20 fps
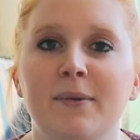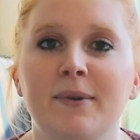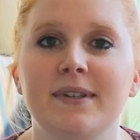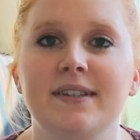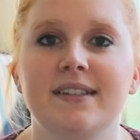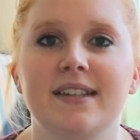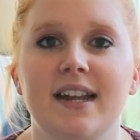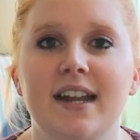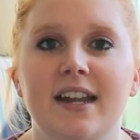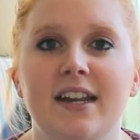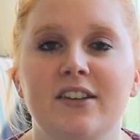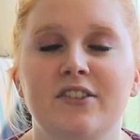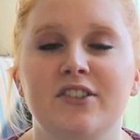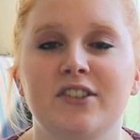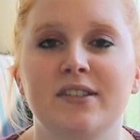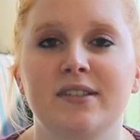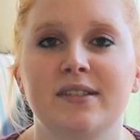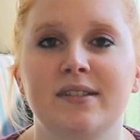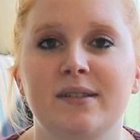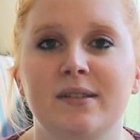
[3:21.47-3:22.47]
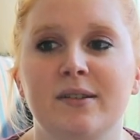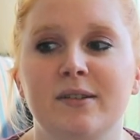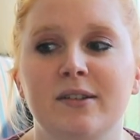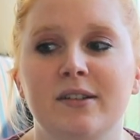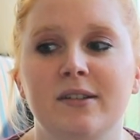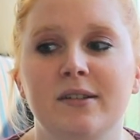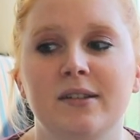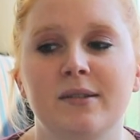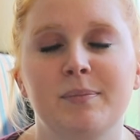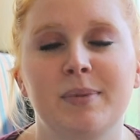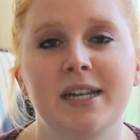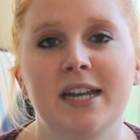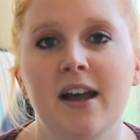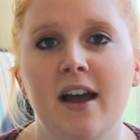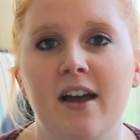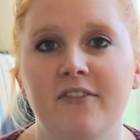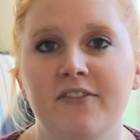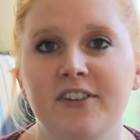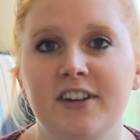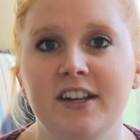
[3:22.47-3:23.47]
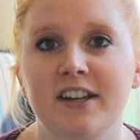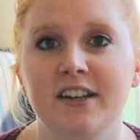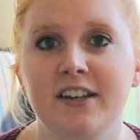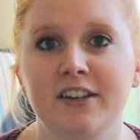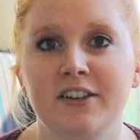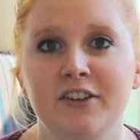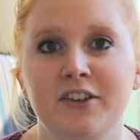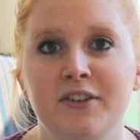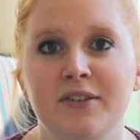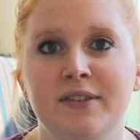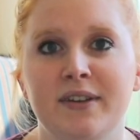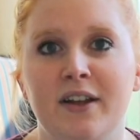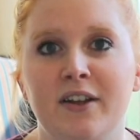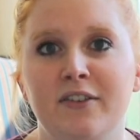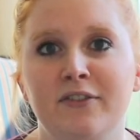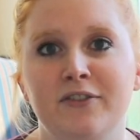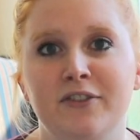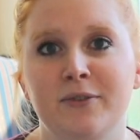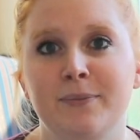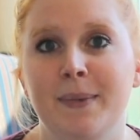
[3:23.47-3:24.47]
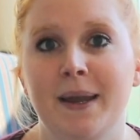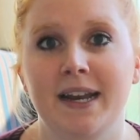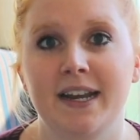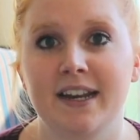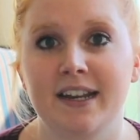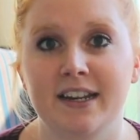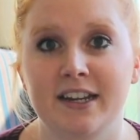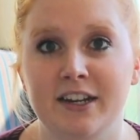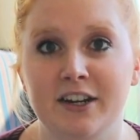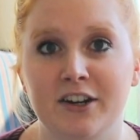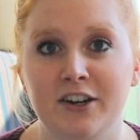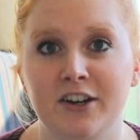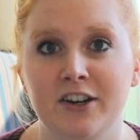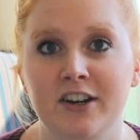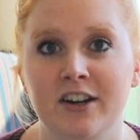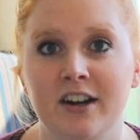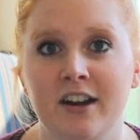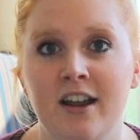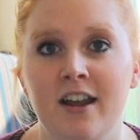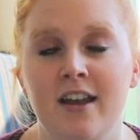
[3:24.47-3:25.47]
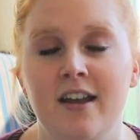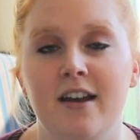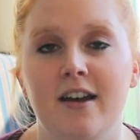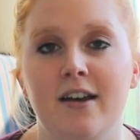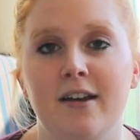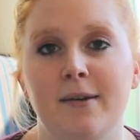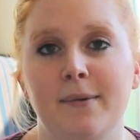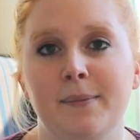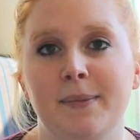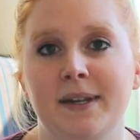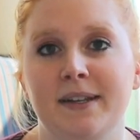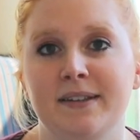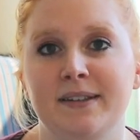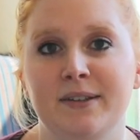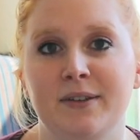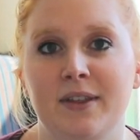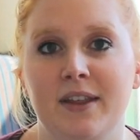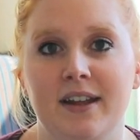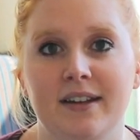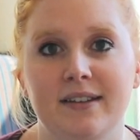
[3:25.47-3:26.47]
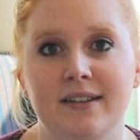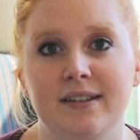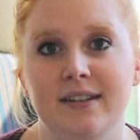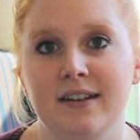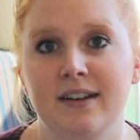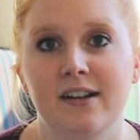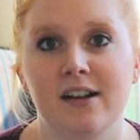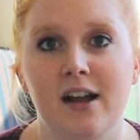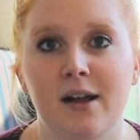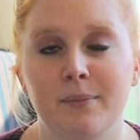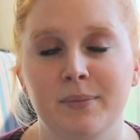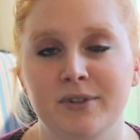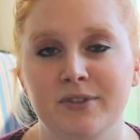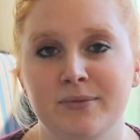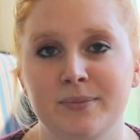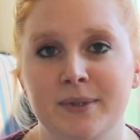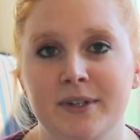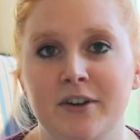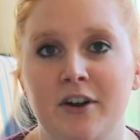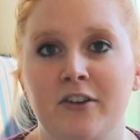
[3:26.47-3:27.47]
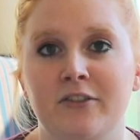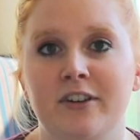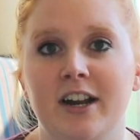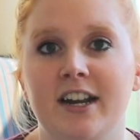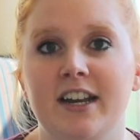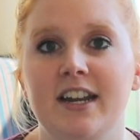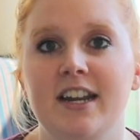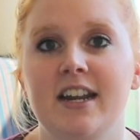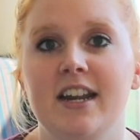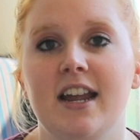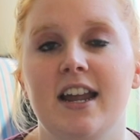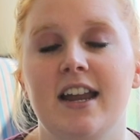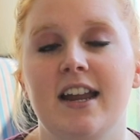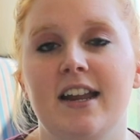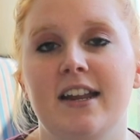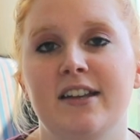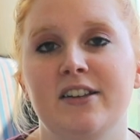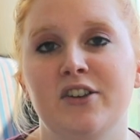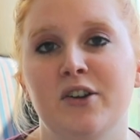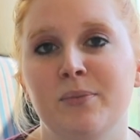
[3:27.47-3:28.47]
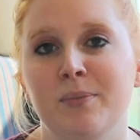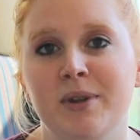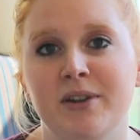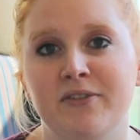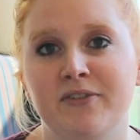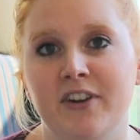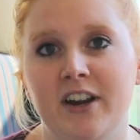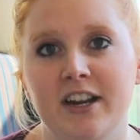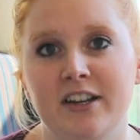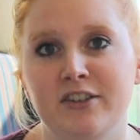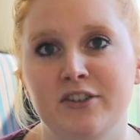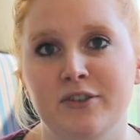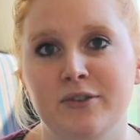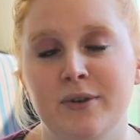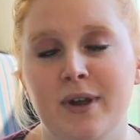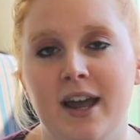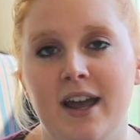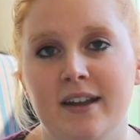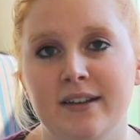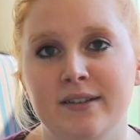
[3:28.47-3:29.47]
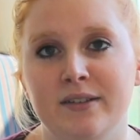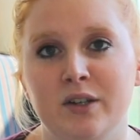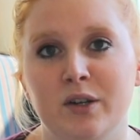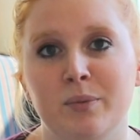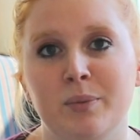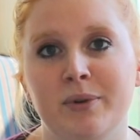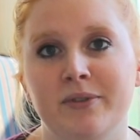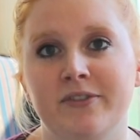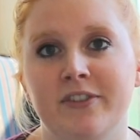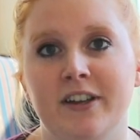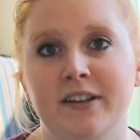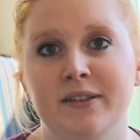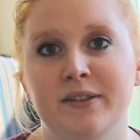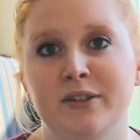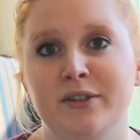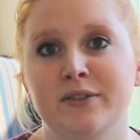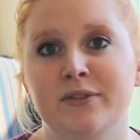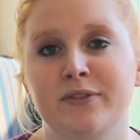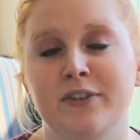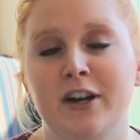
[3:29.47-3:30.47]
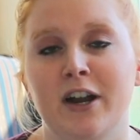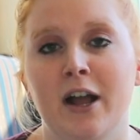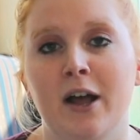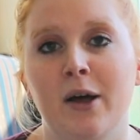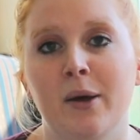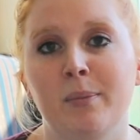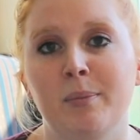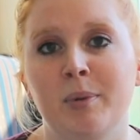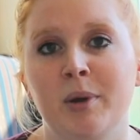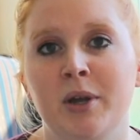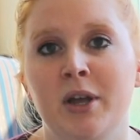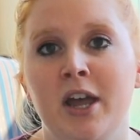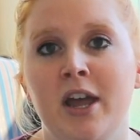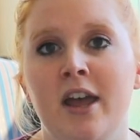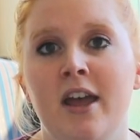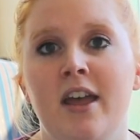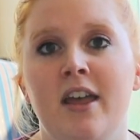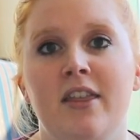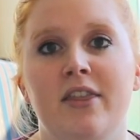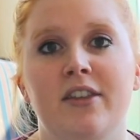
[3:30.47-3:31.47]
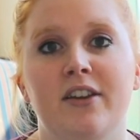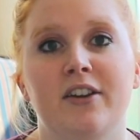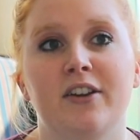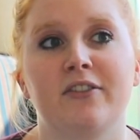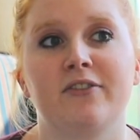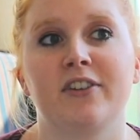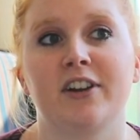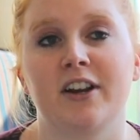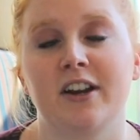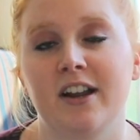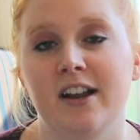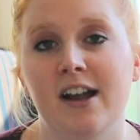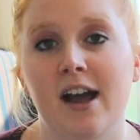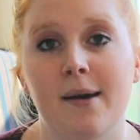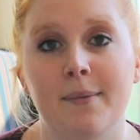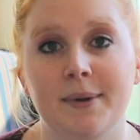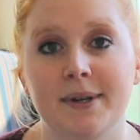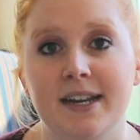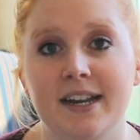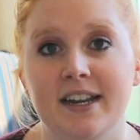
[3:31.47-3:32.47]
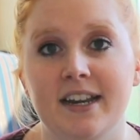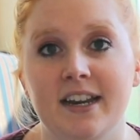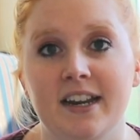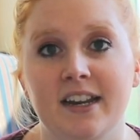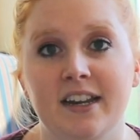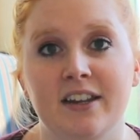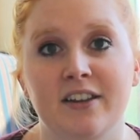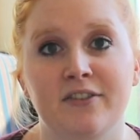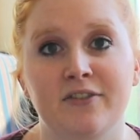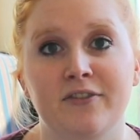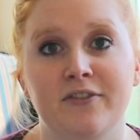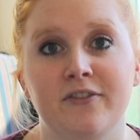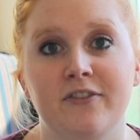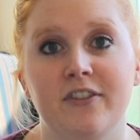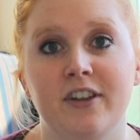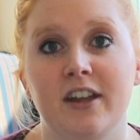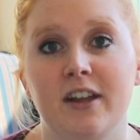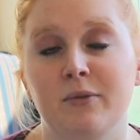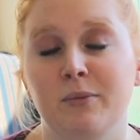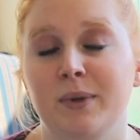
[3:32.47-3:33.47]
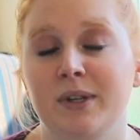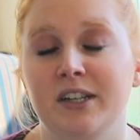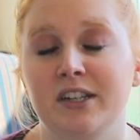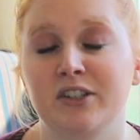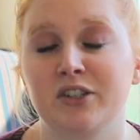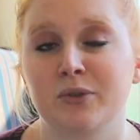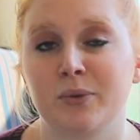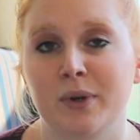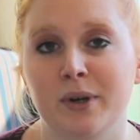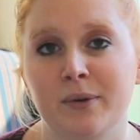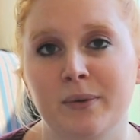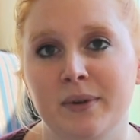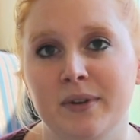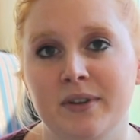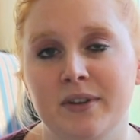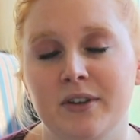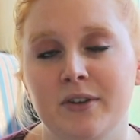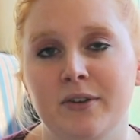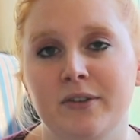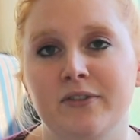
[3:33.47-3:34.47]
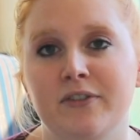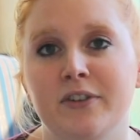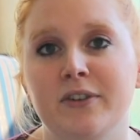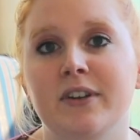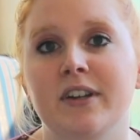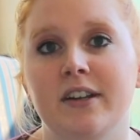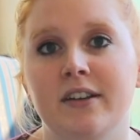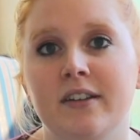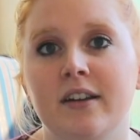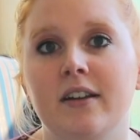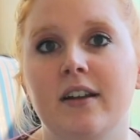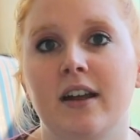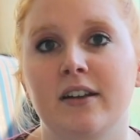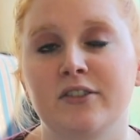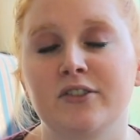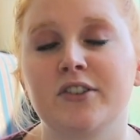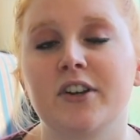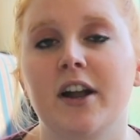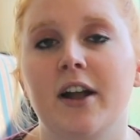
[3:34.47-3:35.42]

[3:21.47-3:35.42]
would say just be confident in yourself. You made it here. And so that's an accomplishment already. And don't be afraid to ask your professors for help. They're very accommodating and willing to work with you if you need extra